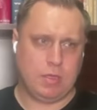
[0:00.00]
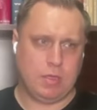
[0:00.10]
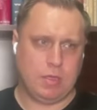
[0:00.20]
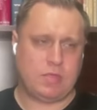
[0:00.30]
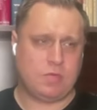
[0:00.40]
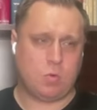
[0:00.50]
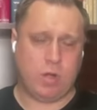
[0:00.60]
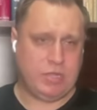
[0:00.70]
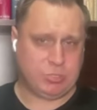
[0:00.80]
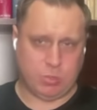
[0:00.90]
and this is where
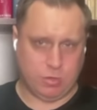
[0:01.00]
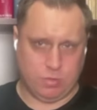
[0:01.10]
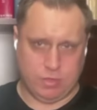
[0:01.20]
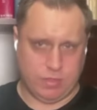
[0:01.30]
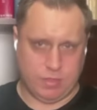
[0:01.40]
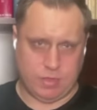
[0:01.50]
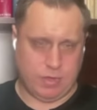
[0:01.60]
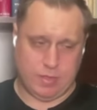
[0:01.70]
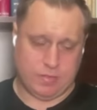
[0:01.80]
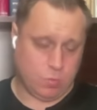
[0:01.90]
I struggle with.
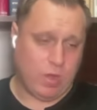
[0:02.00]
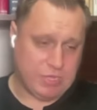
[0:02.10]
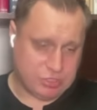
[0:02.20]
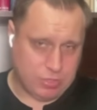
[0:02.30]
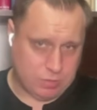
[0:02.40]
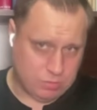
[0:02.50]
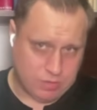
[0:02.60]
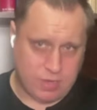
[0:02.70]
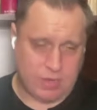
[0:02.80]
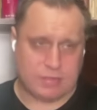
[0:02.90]
It's what I struggle with,
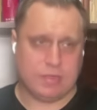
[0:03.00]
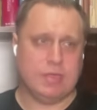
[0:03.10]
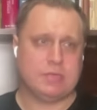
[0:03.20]
honestly.